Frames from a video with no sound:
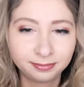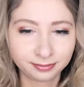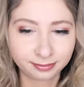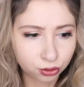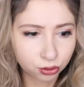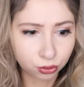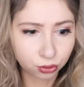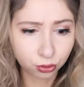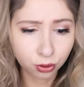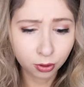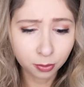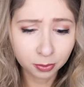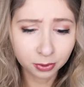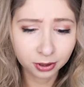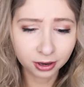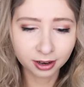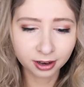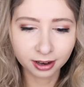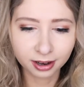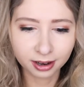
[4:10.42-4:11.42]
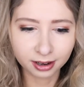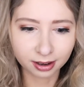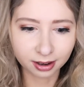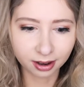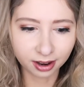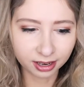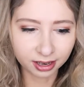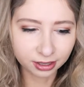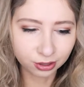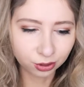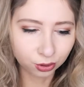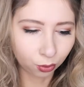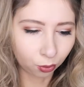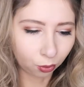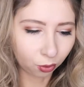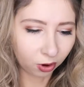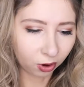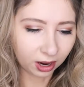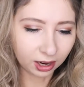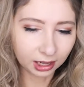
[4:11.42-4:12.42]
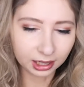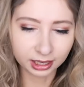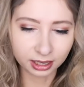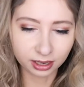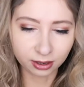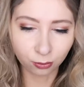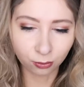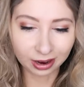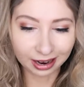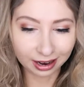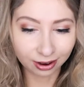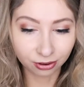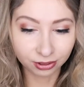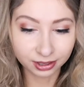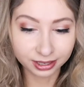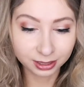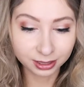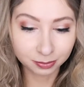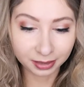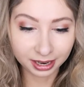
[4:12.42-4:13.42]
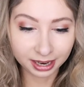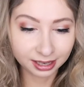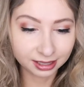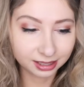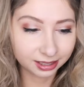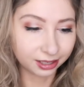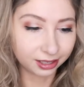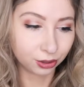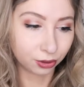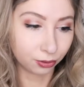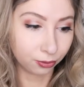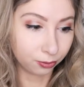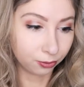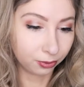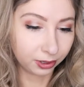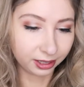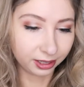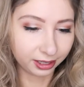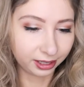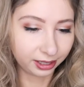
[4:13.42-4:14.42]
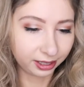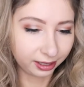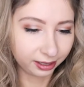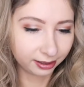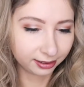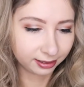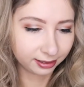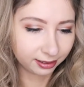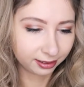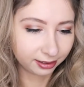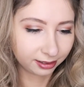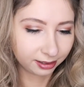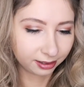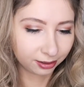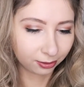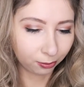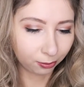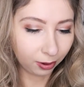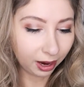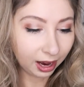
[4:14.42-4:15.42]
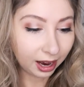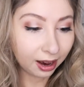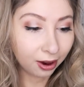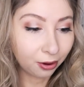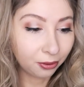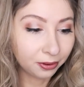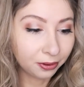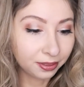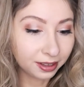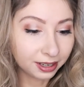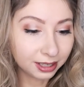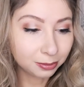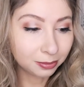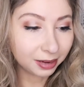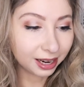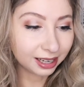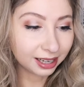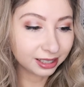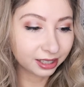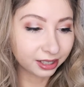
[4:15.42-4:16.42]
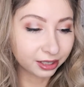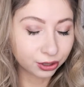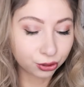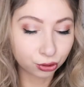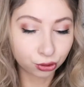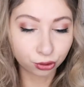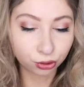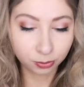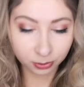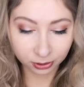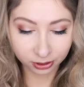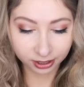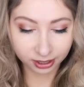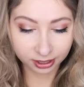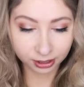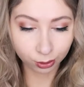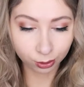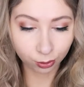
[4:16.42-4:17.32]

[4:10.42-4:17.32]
Super nice quality. Wow, this mask is really, wow, this mask is super nice